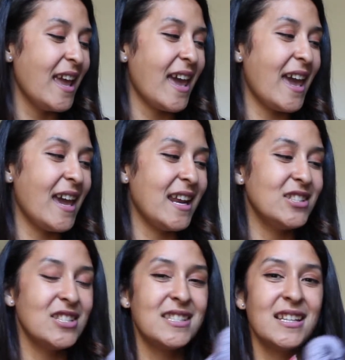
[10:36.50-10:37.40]
And I
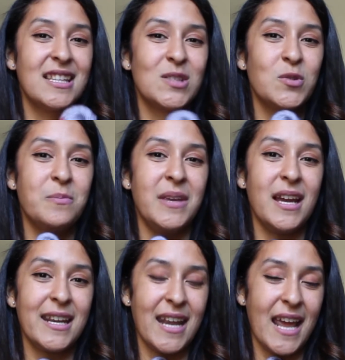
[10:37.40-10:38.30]
just think this would be
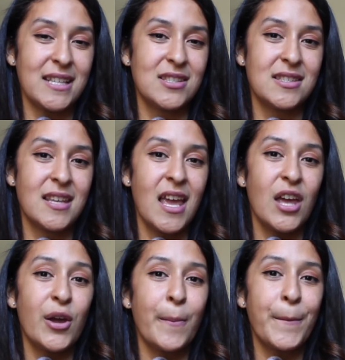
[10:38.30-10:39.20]
a nice
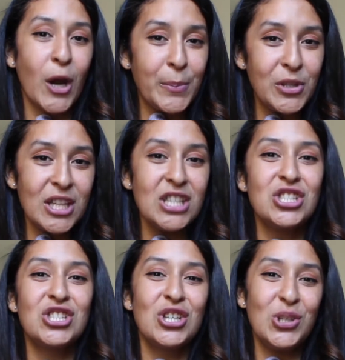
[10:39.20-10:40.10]

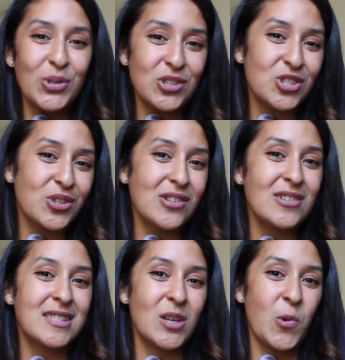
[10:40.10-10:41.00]
purplish
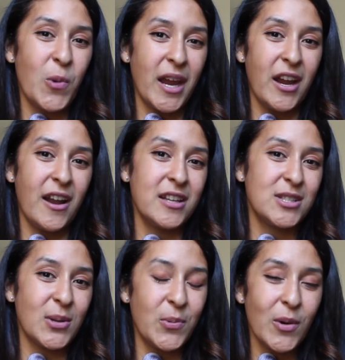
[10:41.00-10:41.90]
neutral to wear
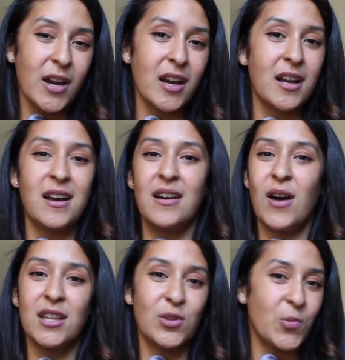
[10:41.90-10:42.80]
to work
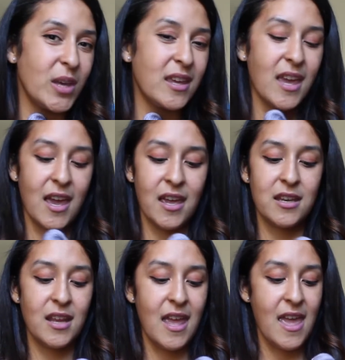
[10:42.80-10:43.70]
on the
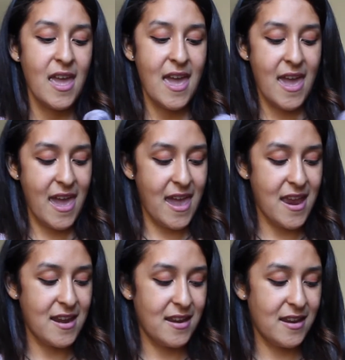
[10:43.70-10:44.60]
weekend.
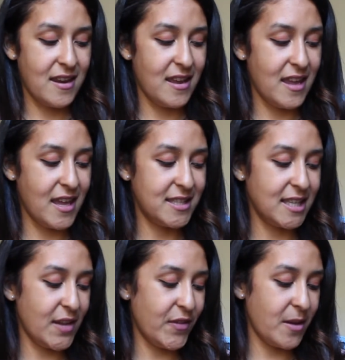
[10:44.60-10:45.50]
And it's
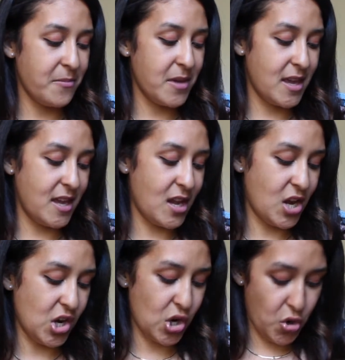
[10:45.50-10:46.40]
giving me
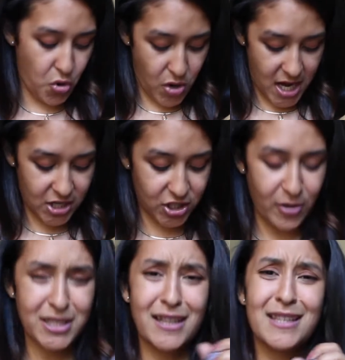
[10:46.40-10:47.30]
grayish. I
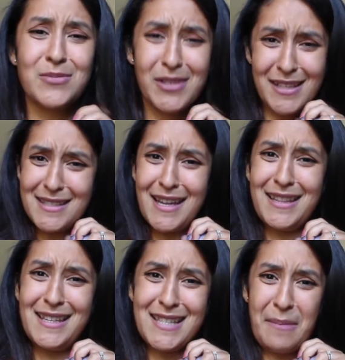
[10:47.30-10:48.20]
was like, this one looks
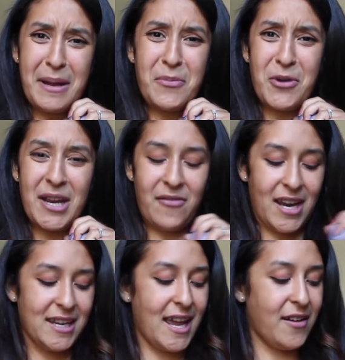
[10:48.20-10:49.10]
like the top I'm wearing
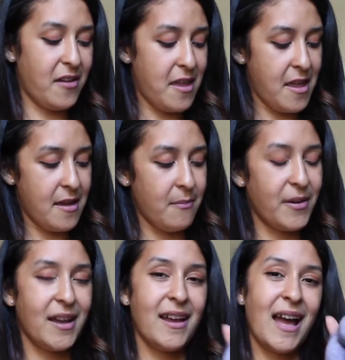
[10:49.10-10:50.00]
right now.
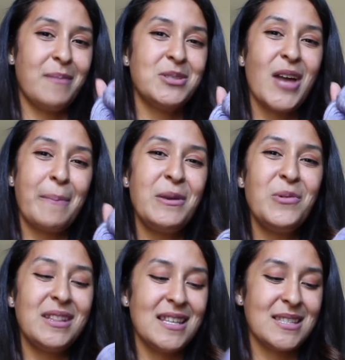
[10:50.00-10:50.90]
But I'm so happy
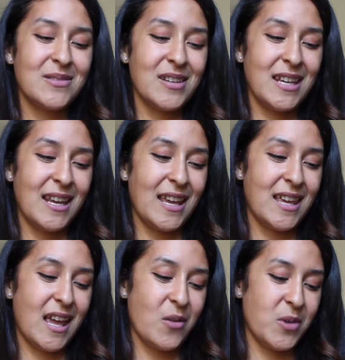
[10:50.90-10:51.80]
with this one and I
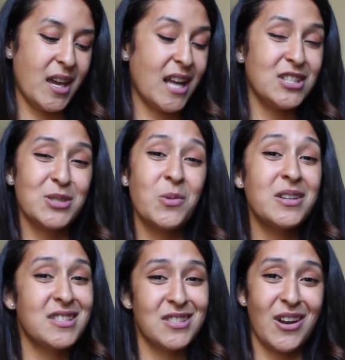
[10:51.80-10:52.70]
can't wait. I just
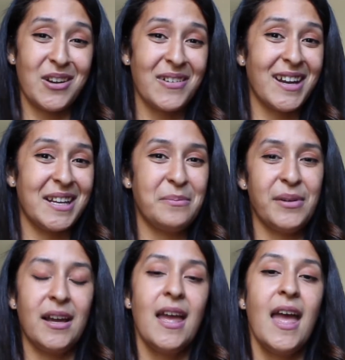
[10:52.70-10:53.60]
want to start already,
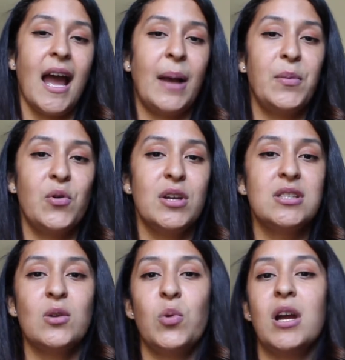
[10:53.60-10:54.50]
but I'm going
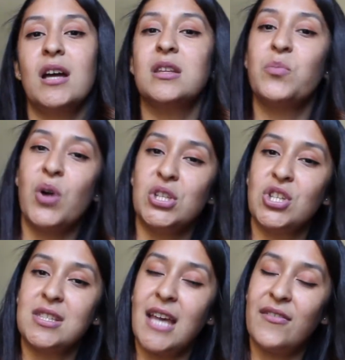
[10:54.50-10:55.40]
to work on the
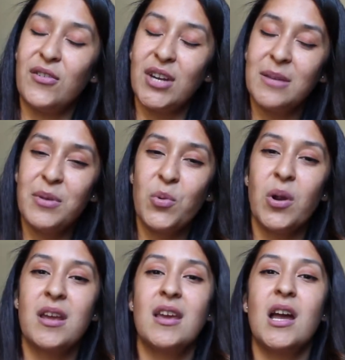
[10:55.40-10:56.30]
projects I've already been
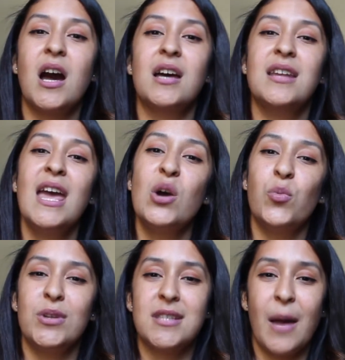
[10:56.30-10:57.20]
working on,
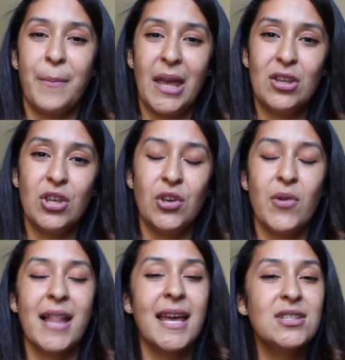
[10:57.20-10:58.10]
what's on my queue.
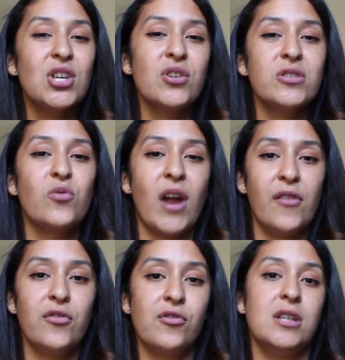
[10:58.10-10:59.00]
I like to use
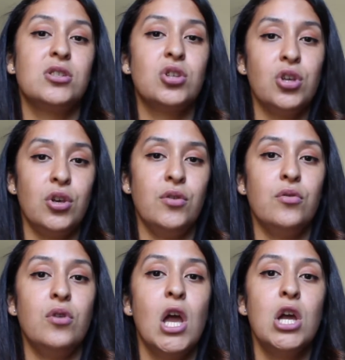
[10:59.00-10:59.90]
Ravelry's
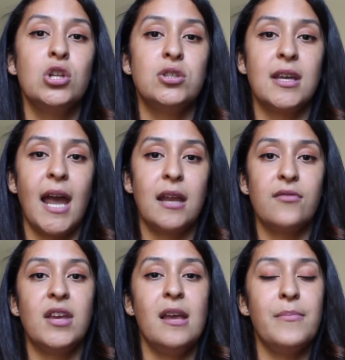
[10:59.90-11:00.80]
queue to kind
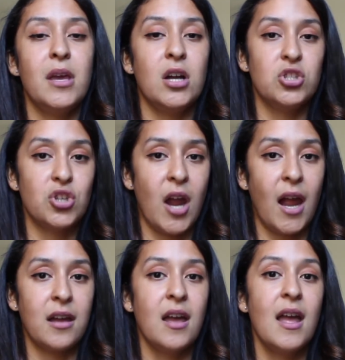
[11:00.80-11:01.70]
of keep me on track.